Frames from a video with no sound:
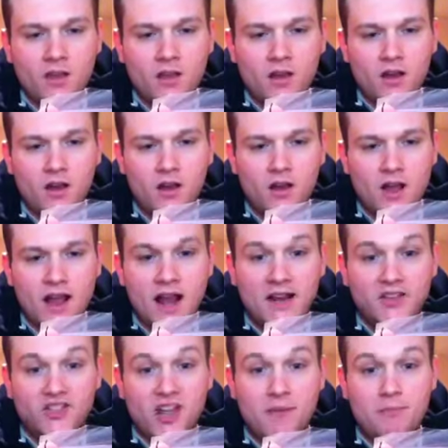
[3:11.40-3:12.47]
I got a
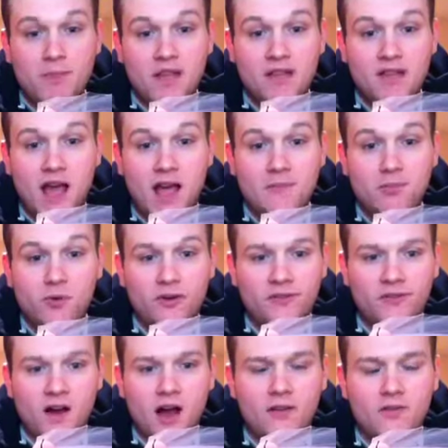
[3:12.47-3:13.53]
Gem Mint
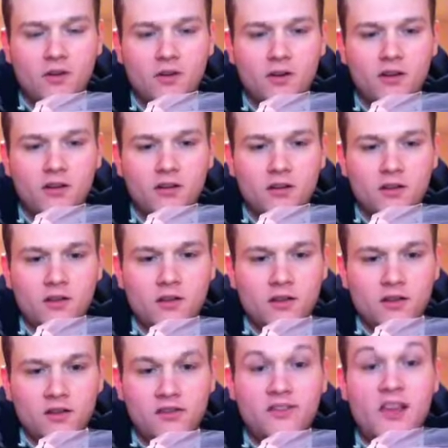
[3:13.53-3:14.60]
9.5 on it.
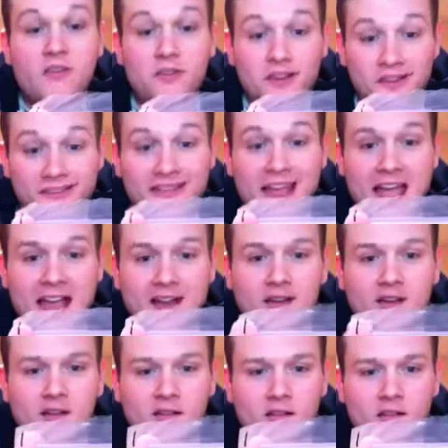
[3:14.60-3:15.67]
The centering is
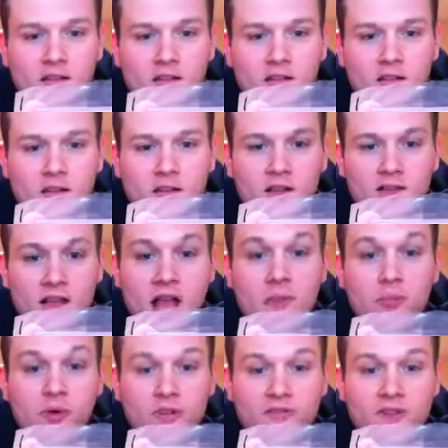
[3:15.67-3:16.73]
10.
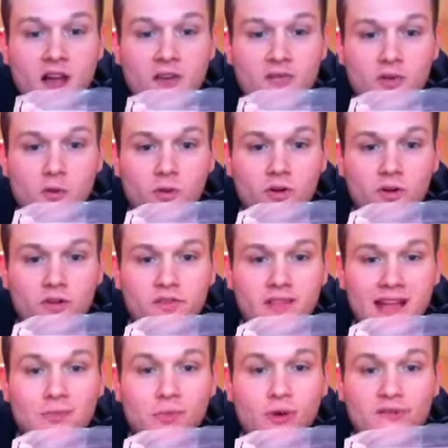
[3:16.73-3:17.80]
9.5 corners,
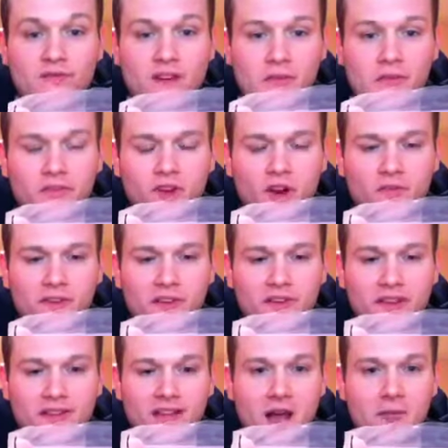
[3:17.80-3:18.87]
9.5 surface,
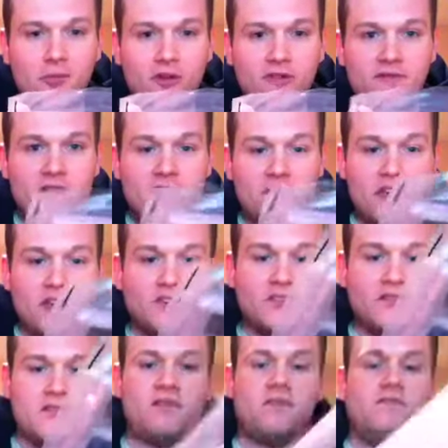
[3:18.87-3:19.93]
and 9.5
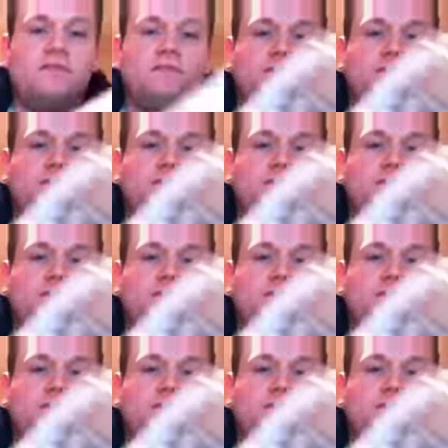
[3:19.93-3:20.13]
edges.